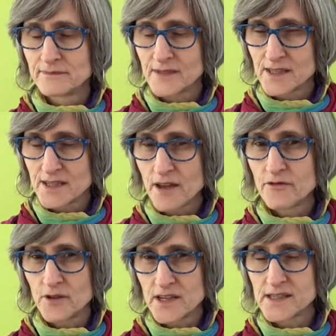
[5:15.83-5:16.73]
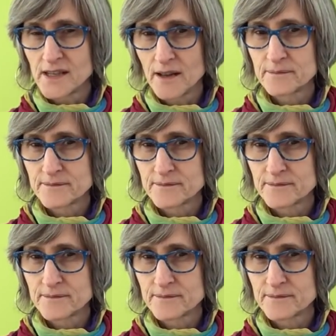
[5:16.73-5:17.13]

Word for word: It's a tough one, isn't it?